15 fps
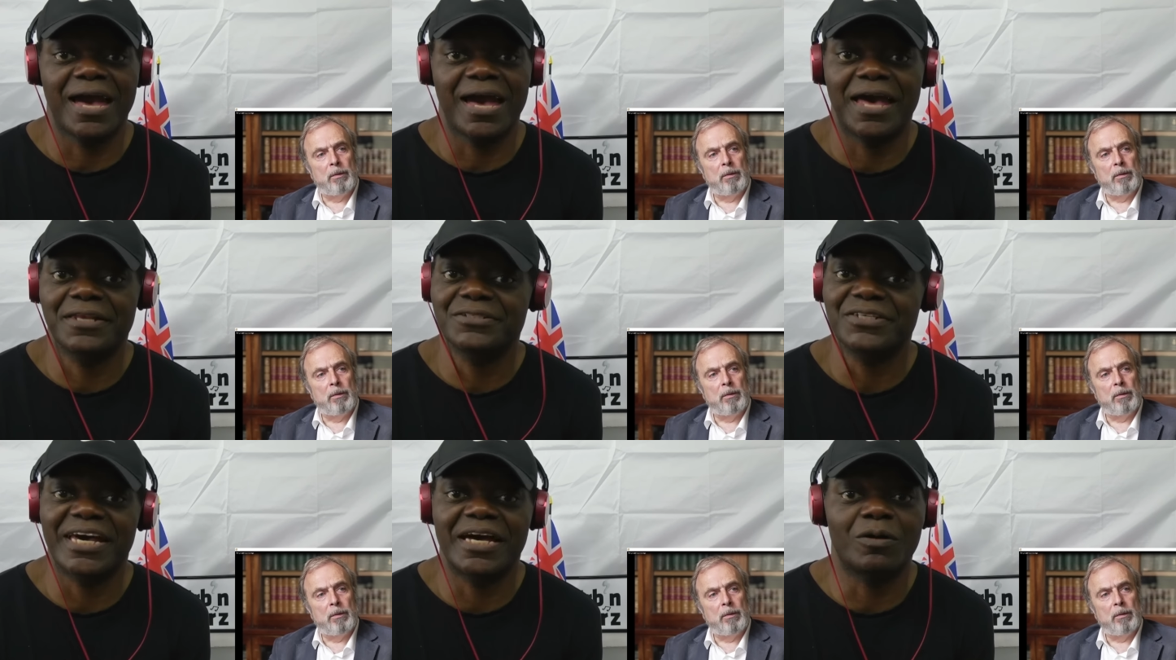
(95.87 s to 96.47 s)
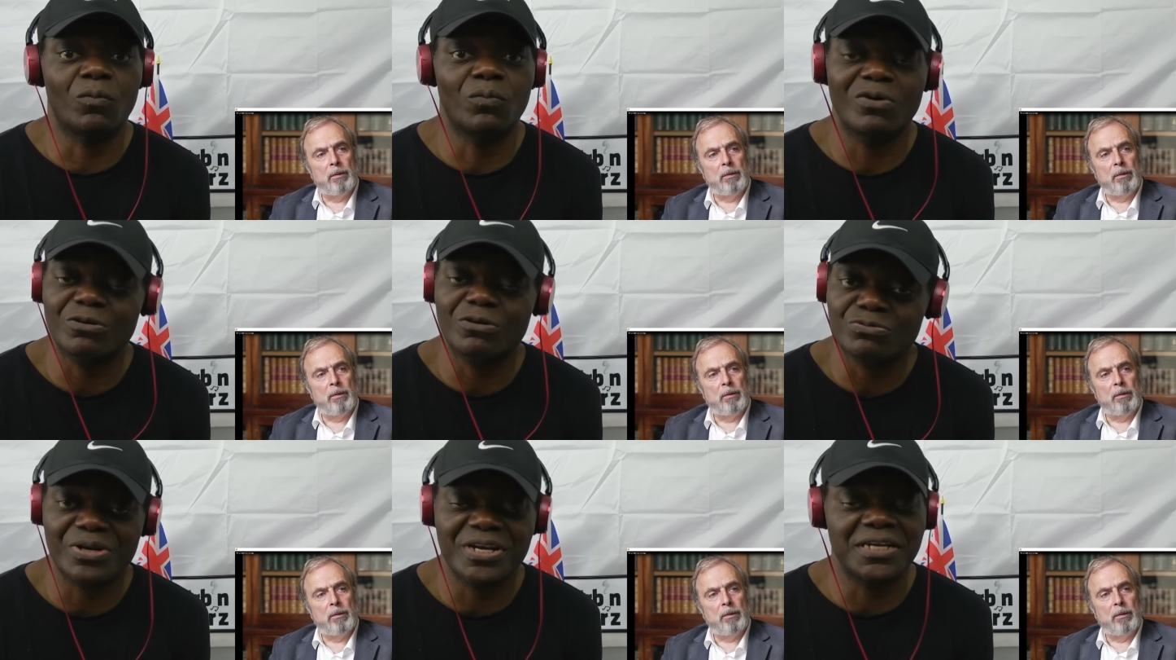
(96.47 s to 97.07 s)
Speaker 1: And at
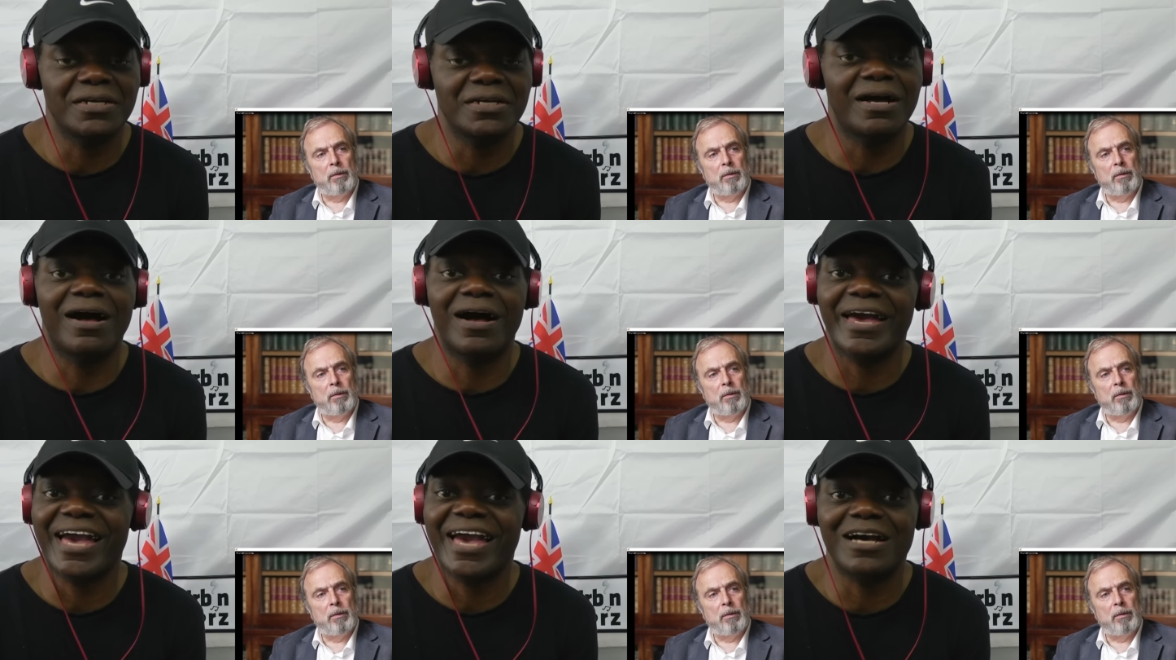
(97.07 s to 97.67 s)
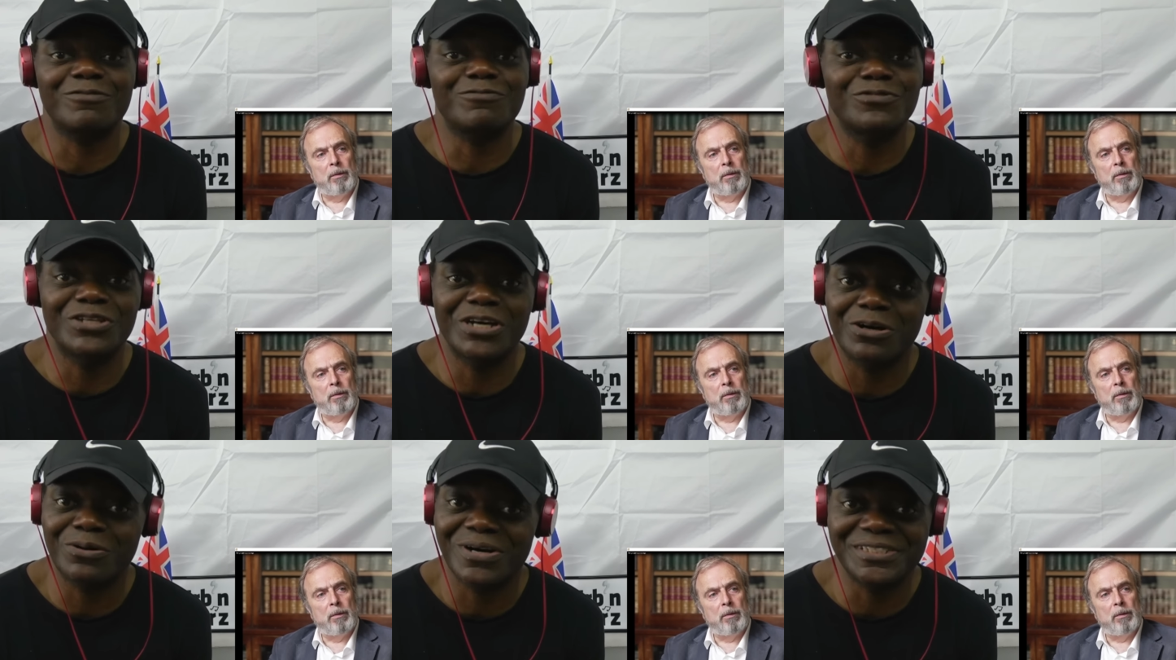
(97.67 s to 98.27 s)
what rate, I have
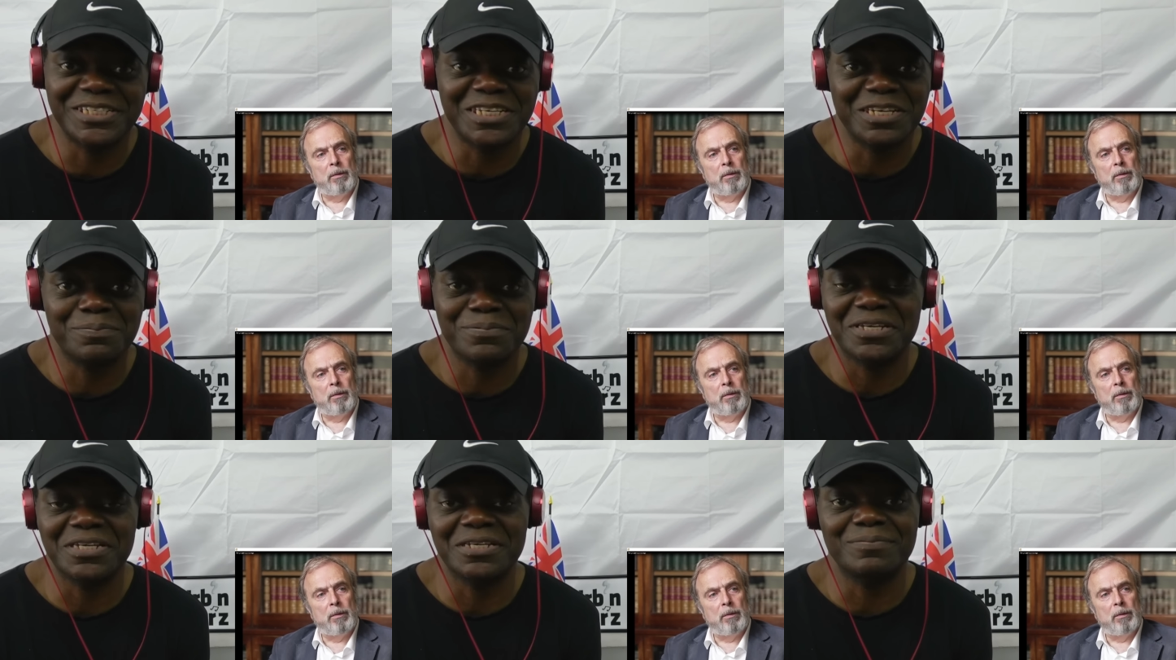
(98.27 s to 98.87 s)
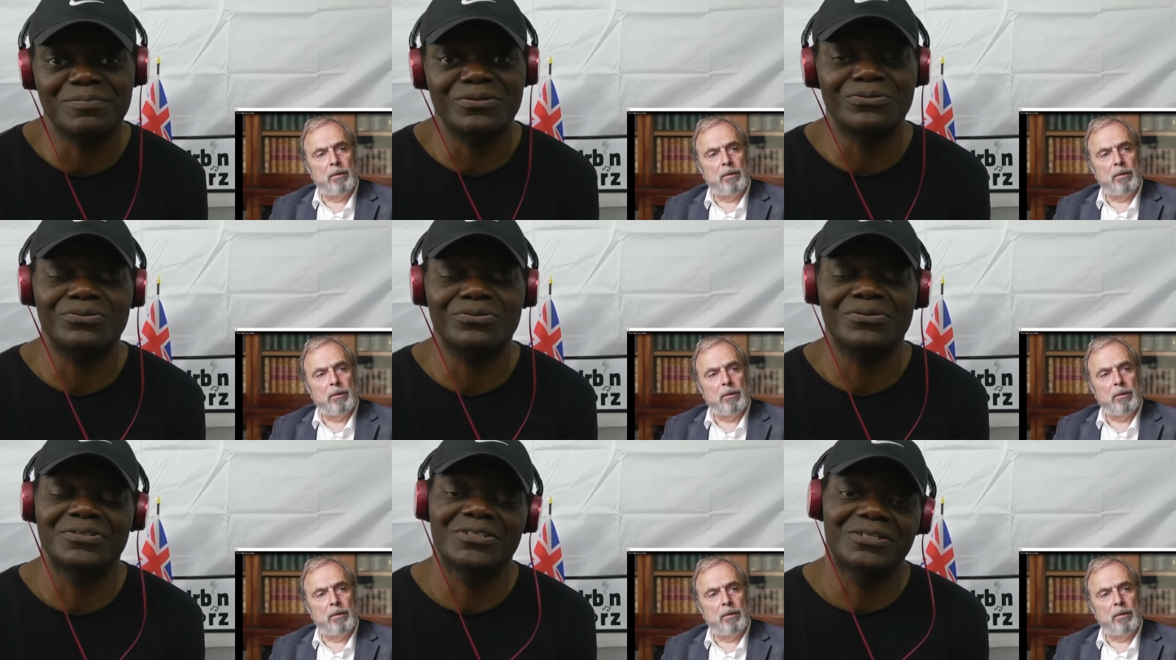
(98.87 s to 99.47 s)
no idea, people.